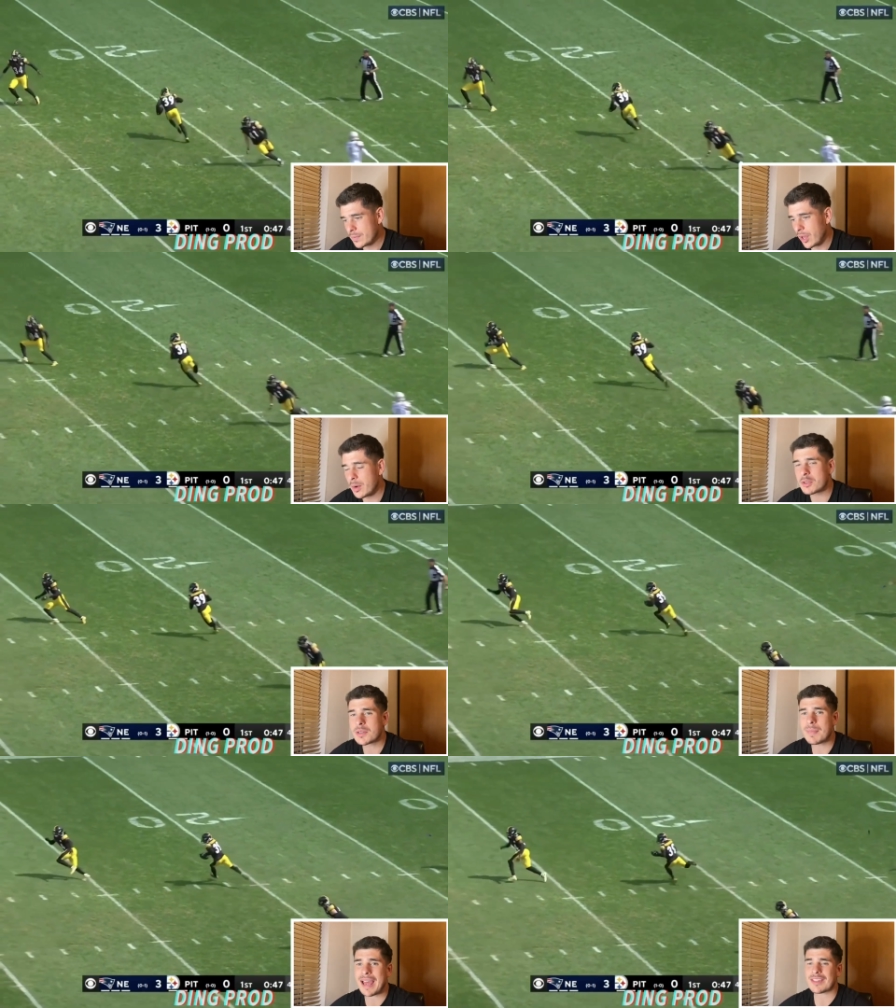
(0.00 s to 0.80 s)
Like, it was a
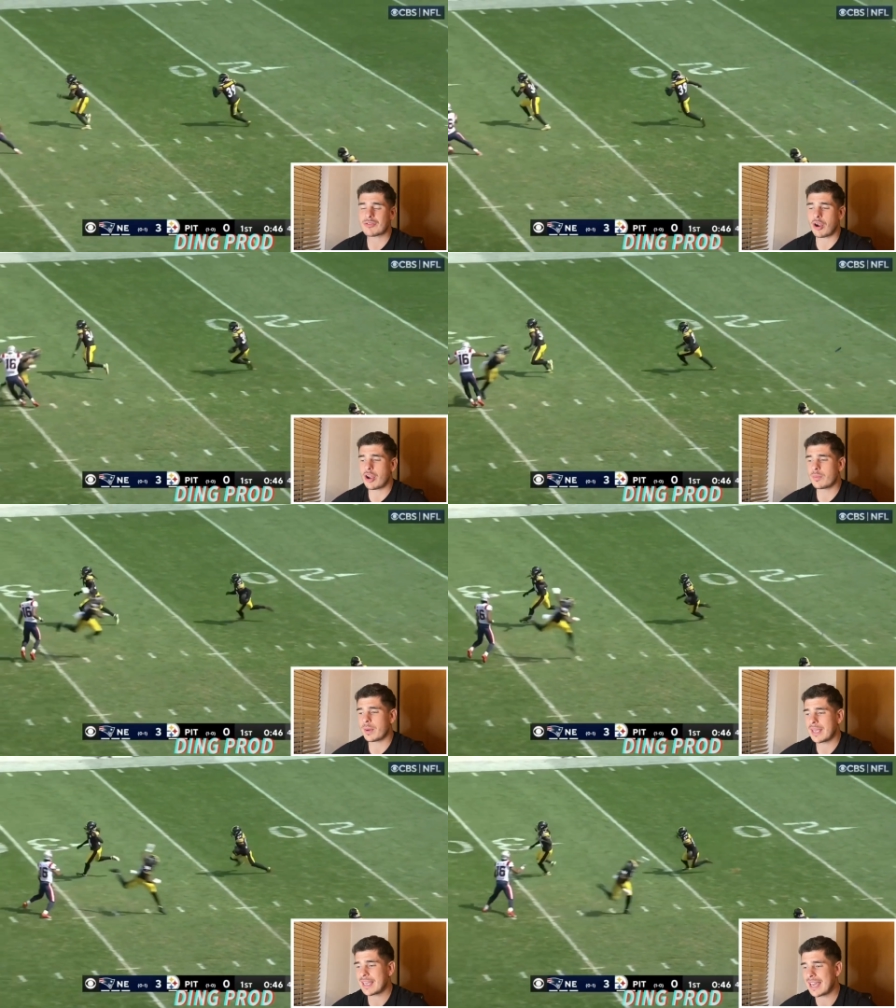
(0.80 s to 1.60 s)
bad throw,
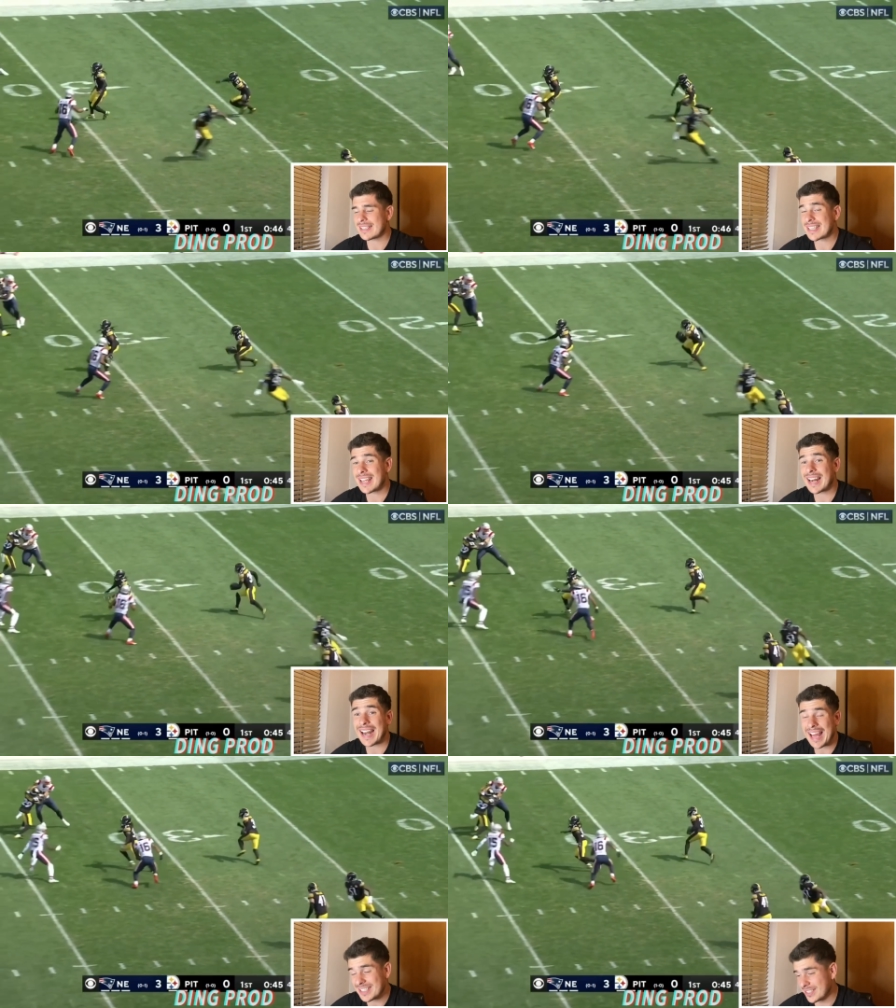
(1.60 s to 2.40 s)
but he gets
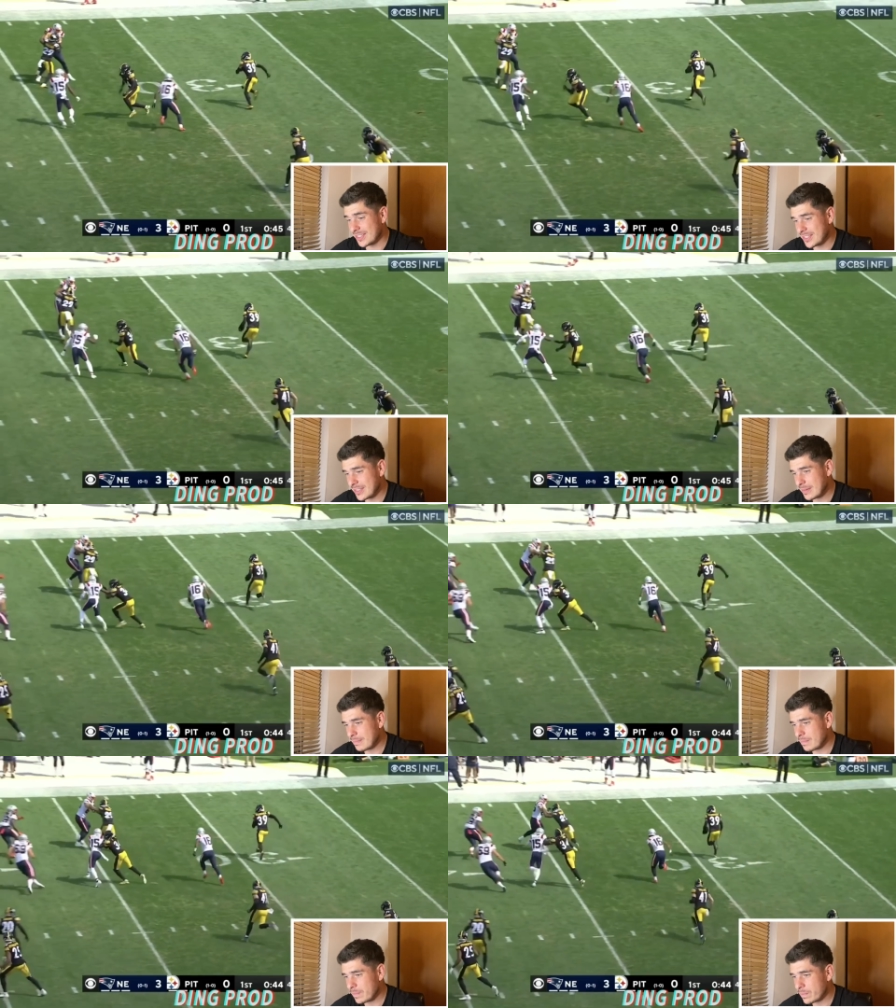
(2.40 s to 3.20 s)
flattered.
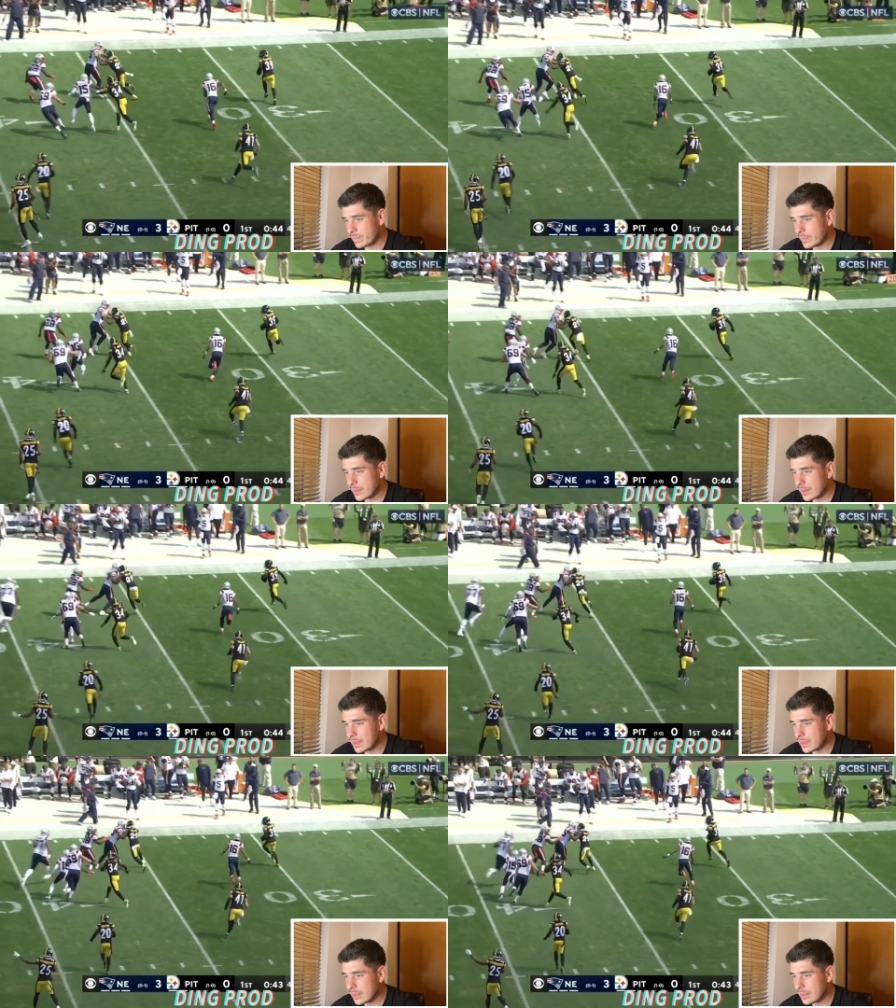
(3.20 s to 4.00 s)

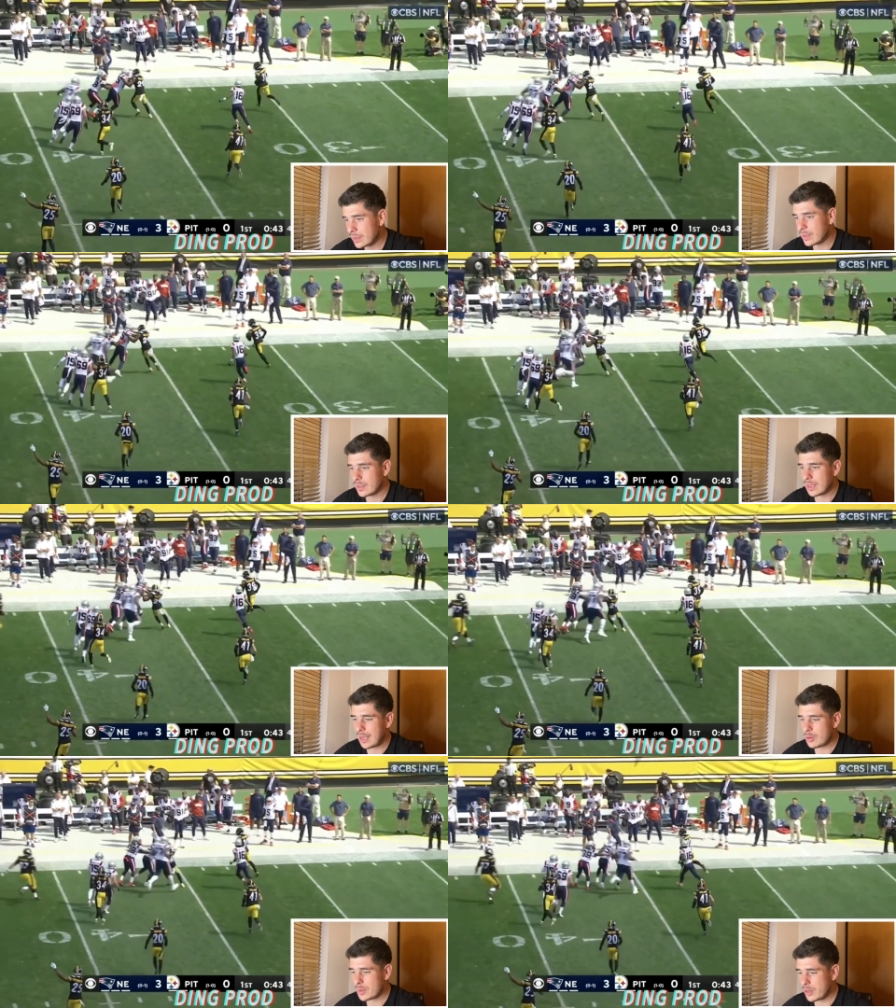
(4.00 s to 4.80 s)

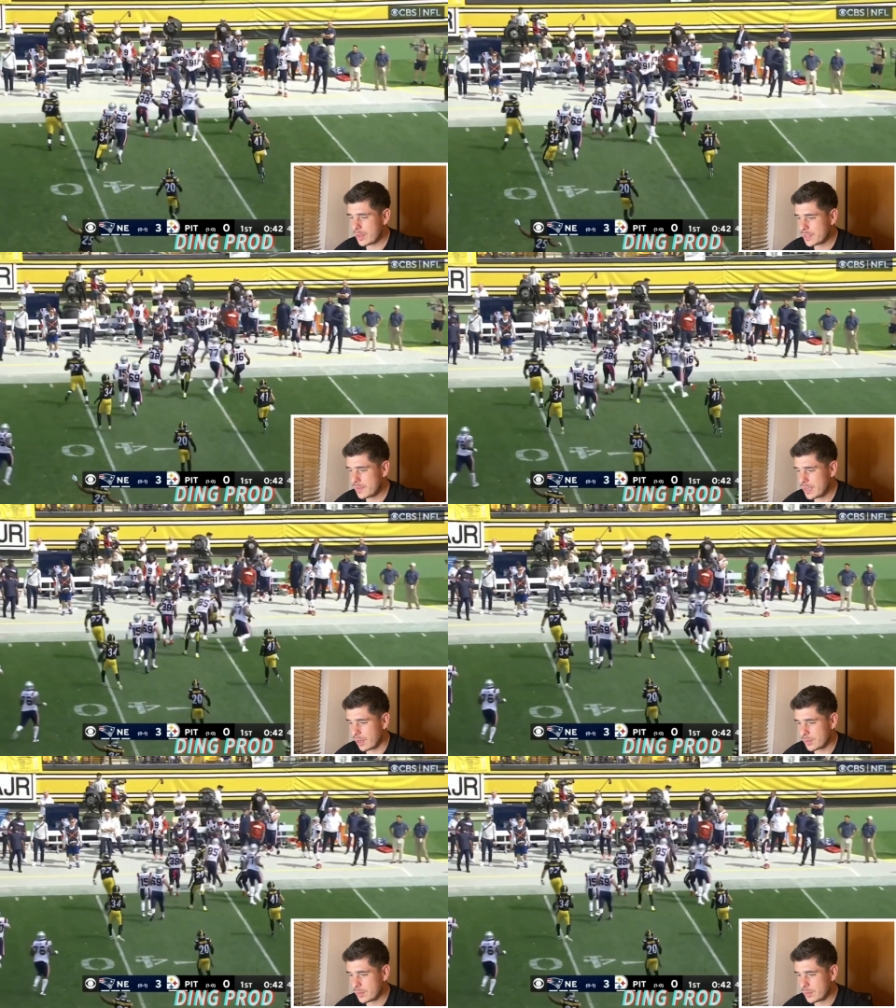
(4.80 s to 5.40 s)
How long have we got this video?